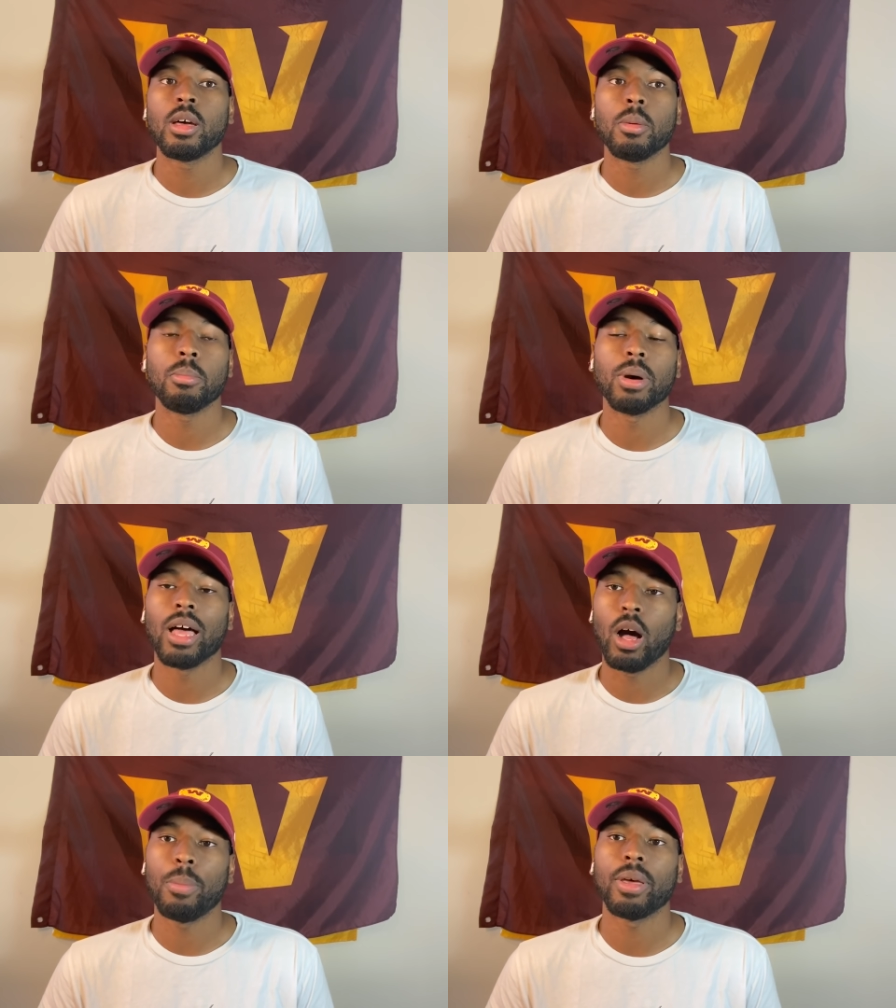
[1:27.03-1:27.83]
But
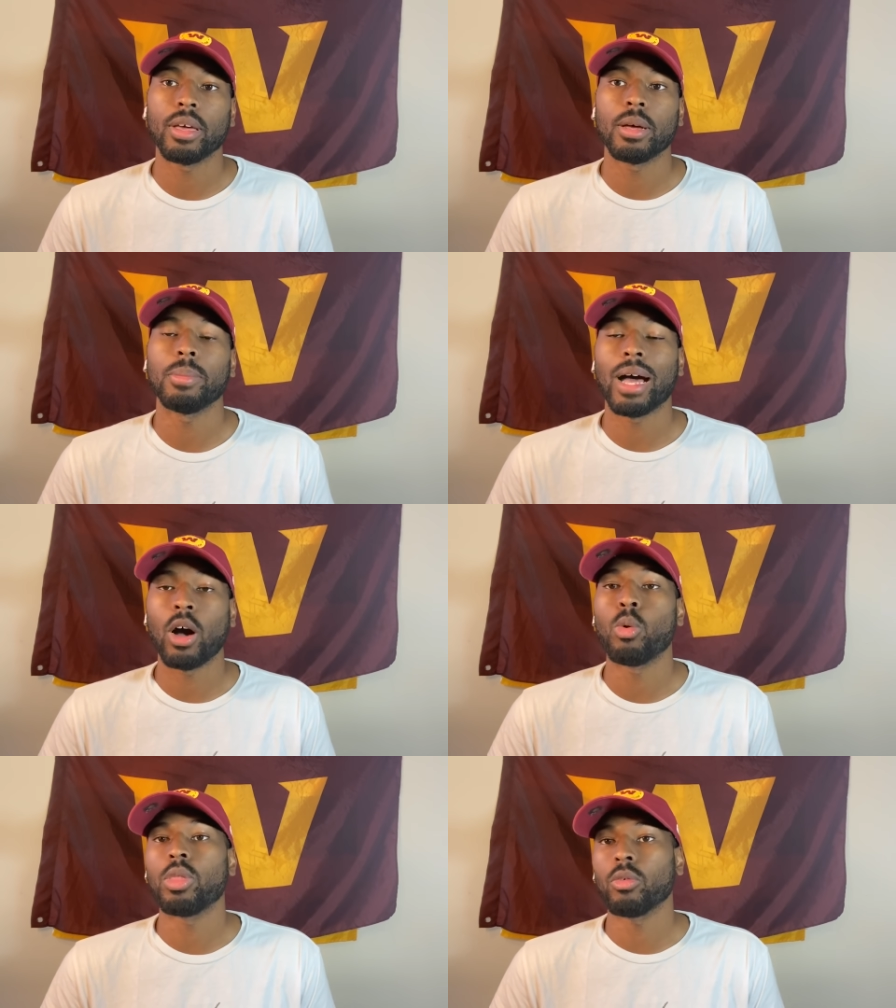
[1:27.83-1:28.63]
helping him out
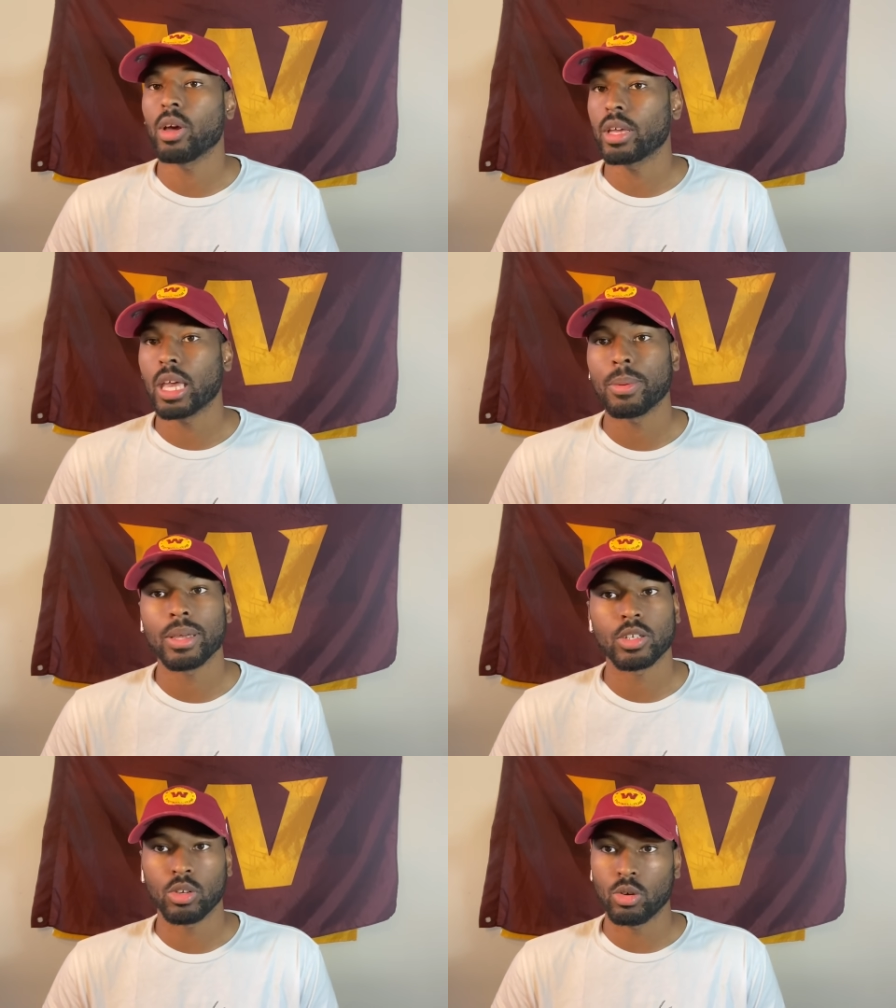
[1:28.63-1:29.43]
with the run game,
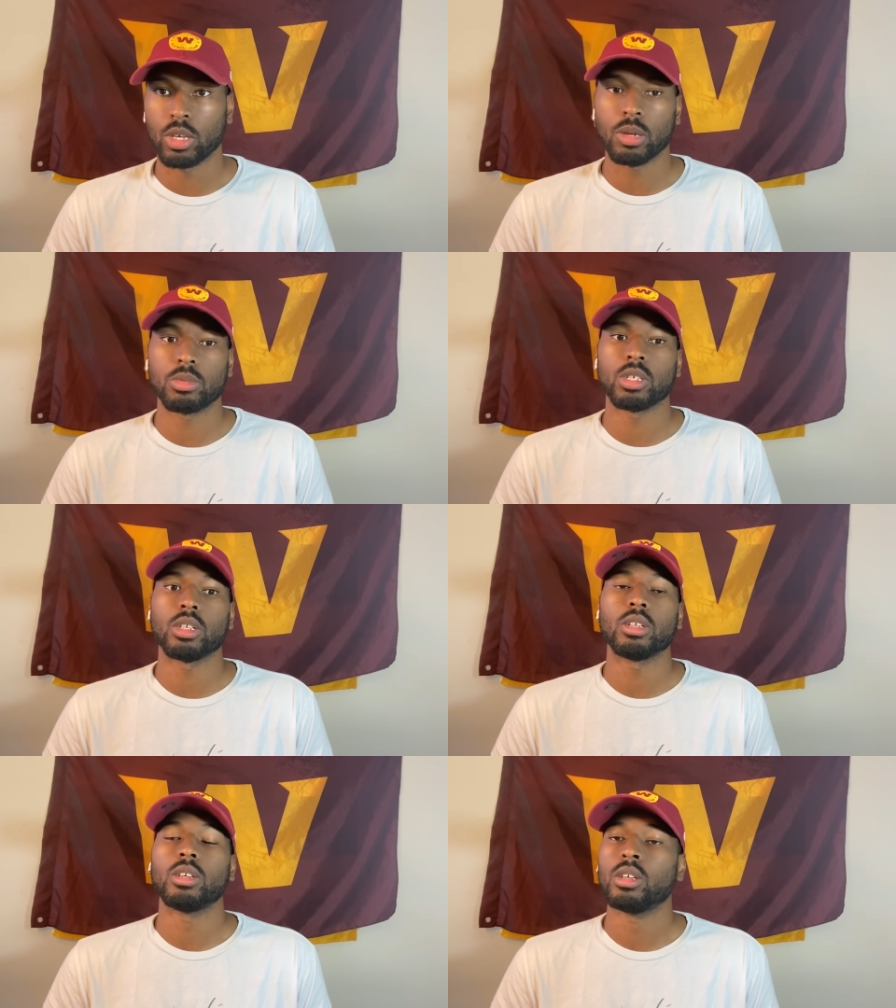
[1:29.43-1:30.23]
Antonio
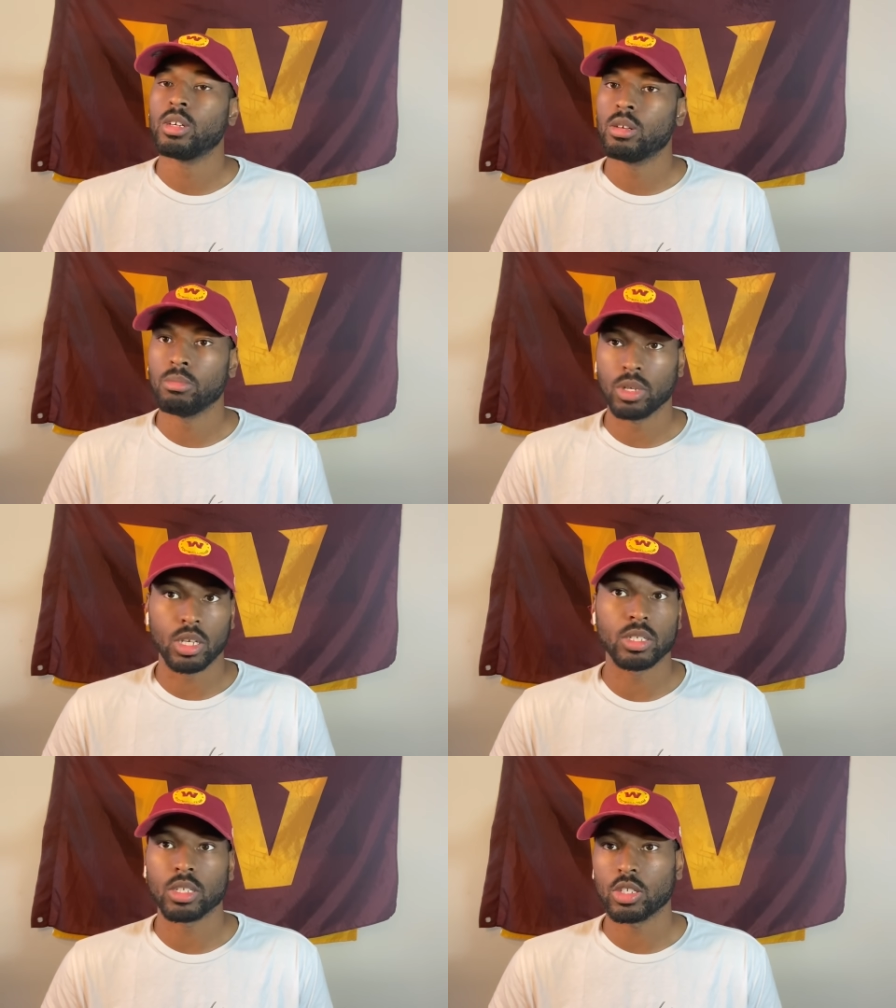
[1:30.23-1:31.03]
Gibson,
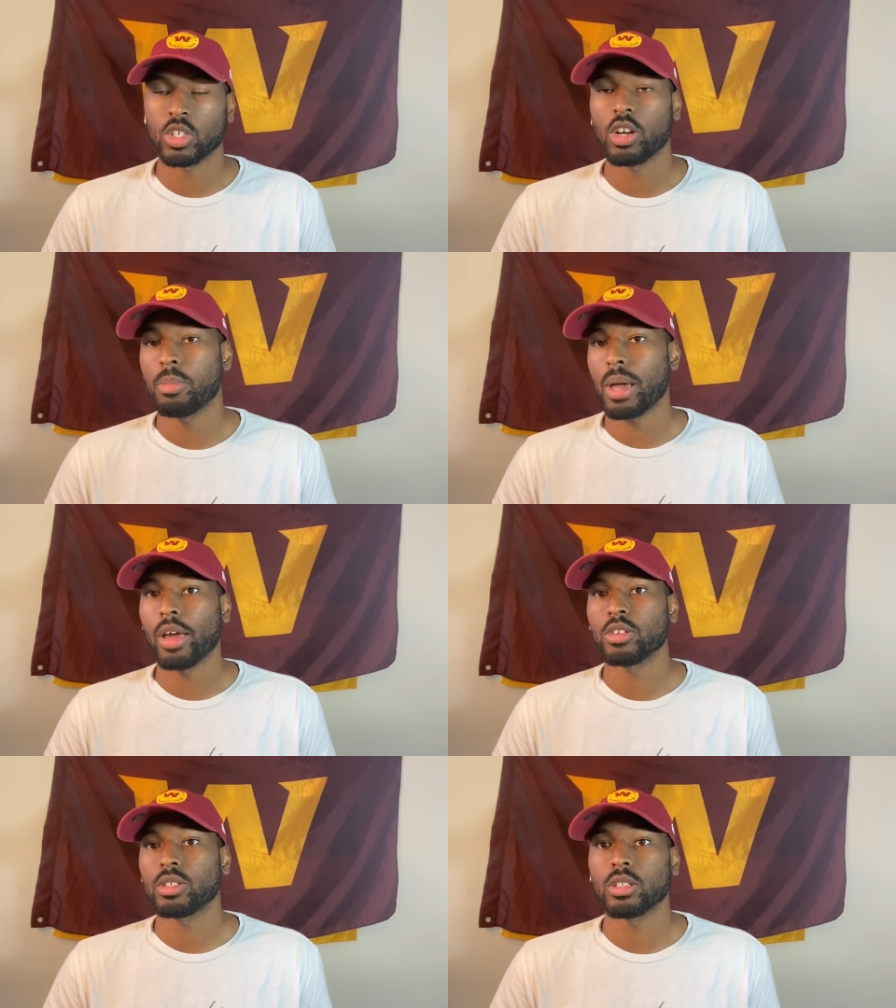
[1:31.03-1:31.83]
McKissick, and Jarrett
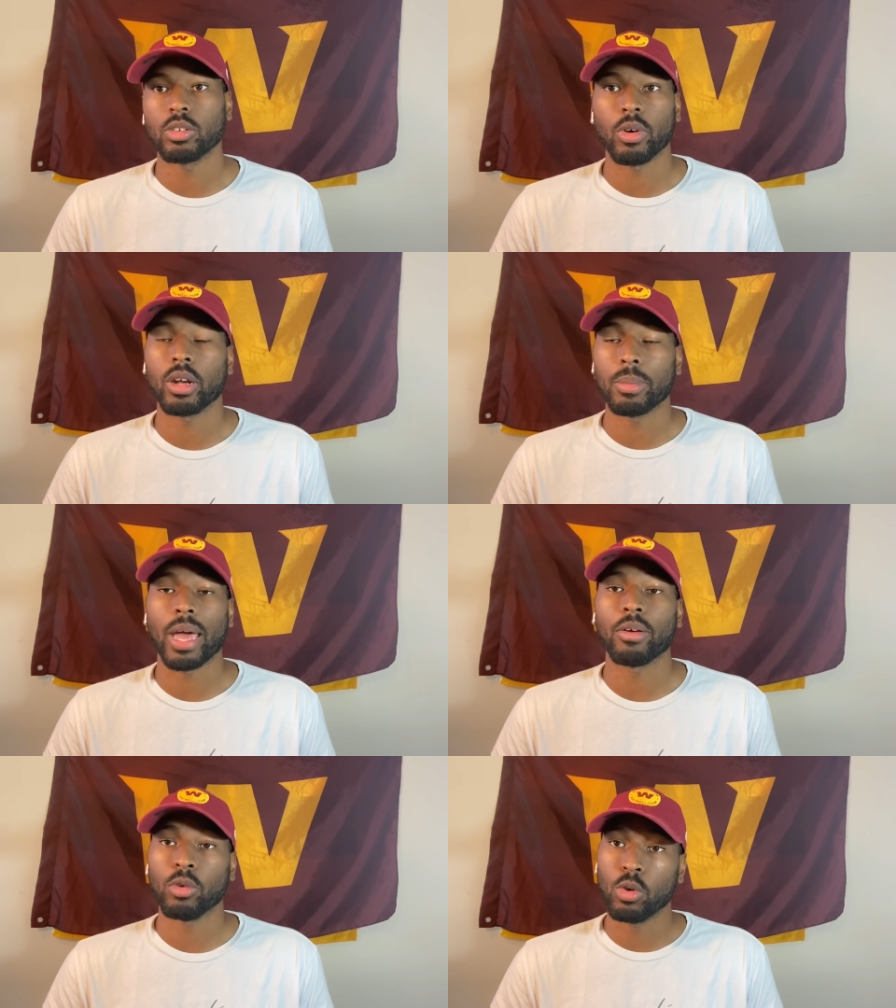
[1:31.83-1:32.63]
Patterson in the running
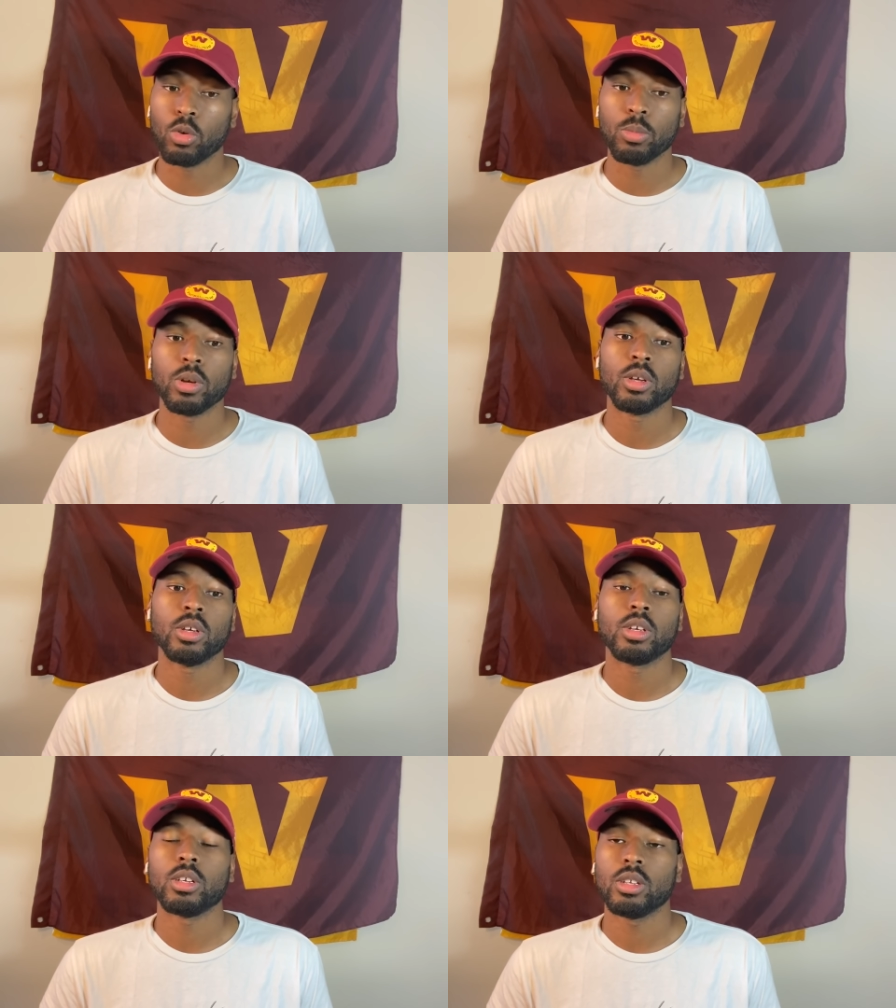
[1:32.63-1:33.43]
back room,
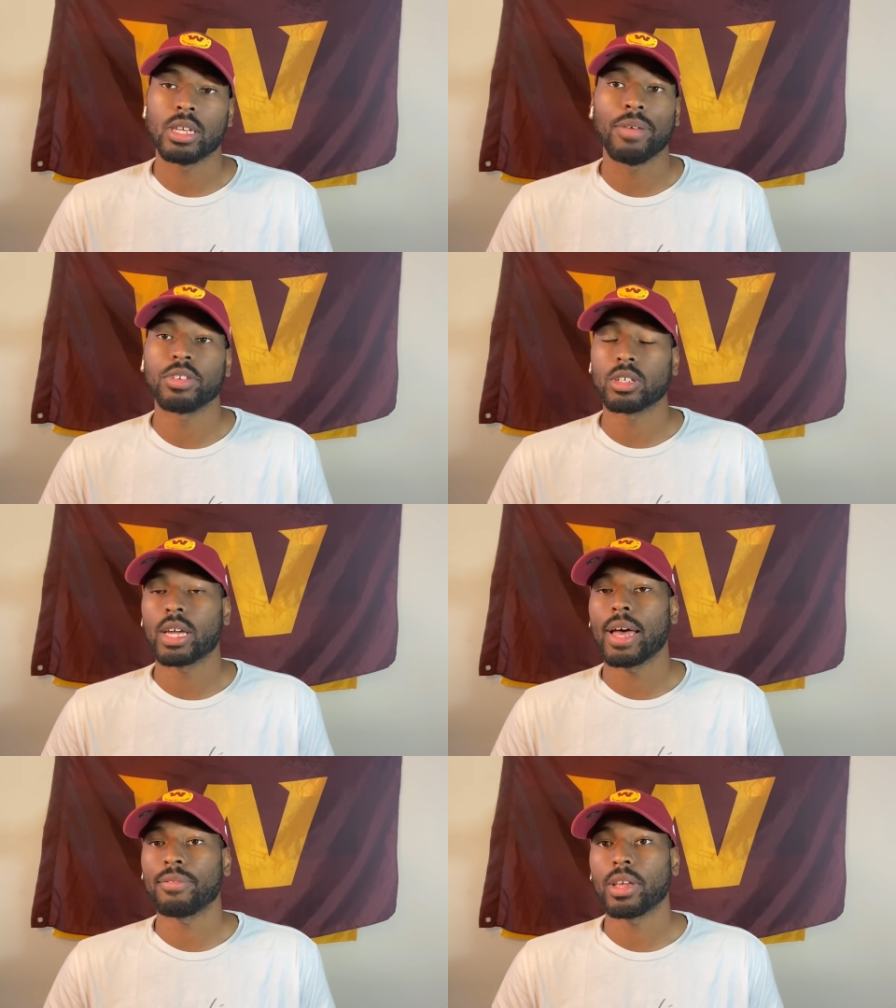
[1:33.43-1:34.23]
definitely is
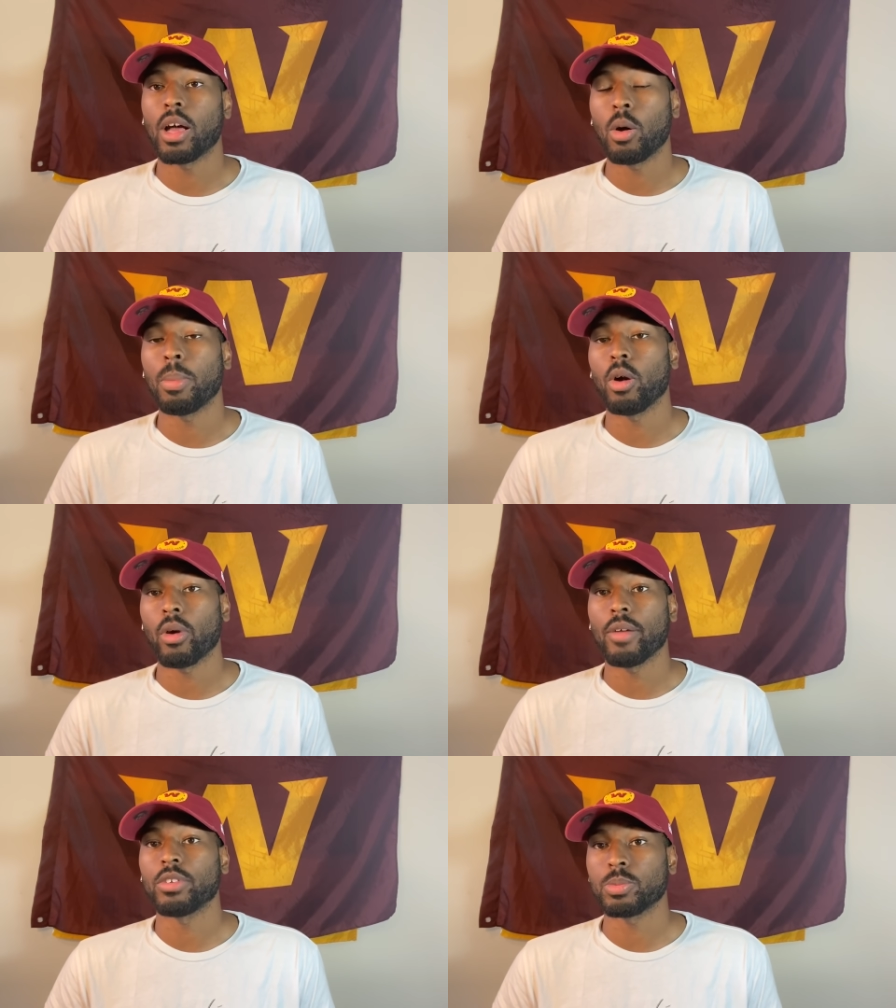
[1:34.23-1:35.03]
going to help out
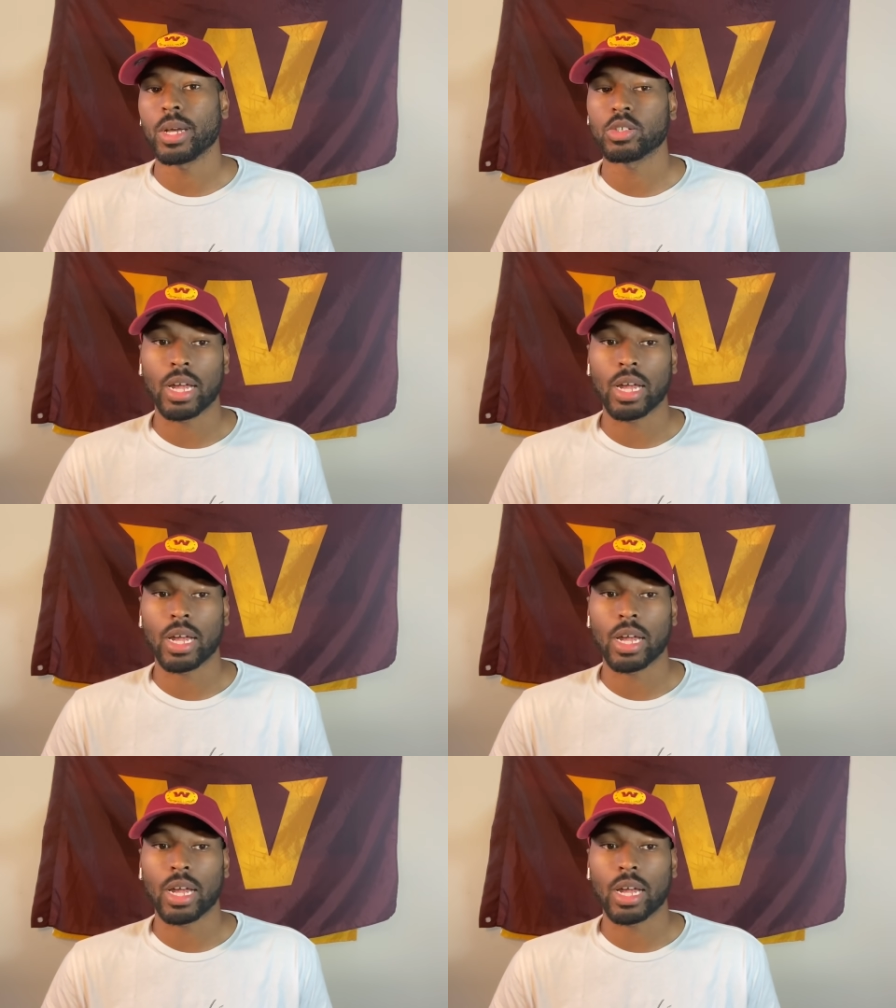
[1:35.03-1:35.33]
Ryan Fitzpatrick.